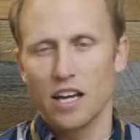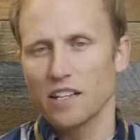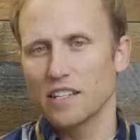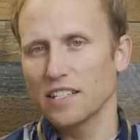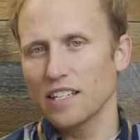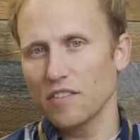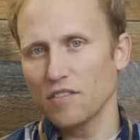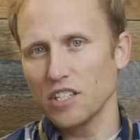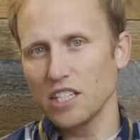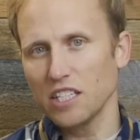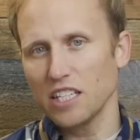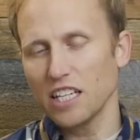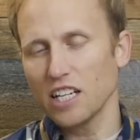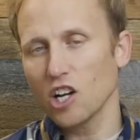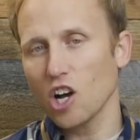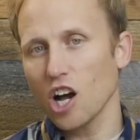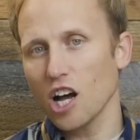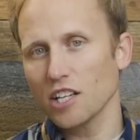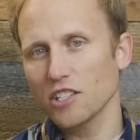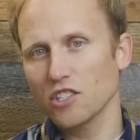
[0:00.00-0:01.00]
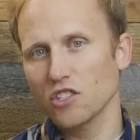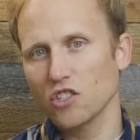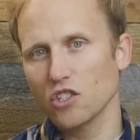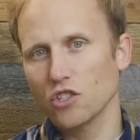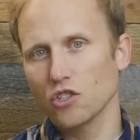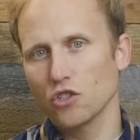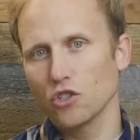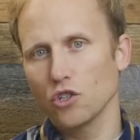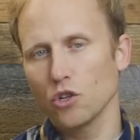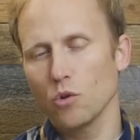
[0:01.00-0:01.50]
The 70D costs
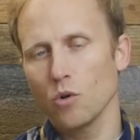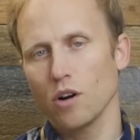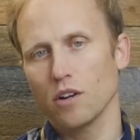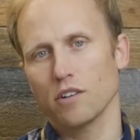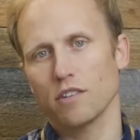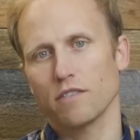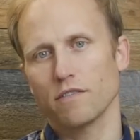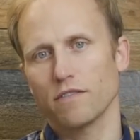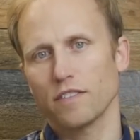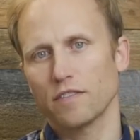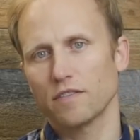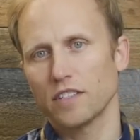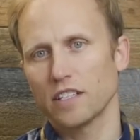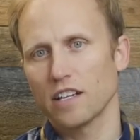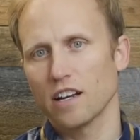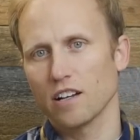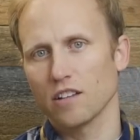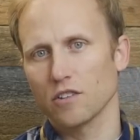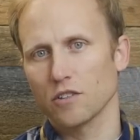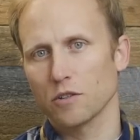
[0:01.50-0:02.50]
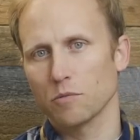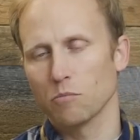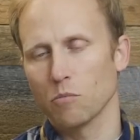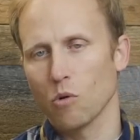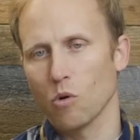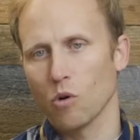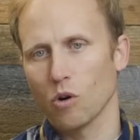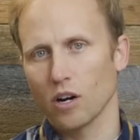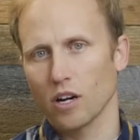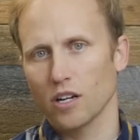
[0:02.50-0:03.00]
$250
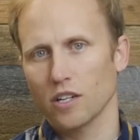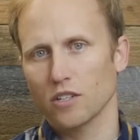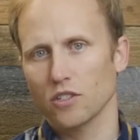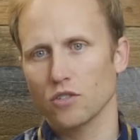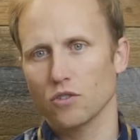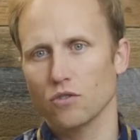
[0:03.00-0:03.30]
more.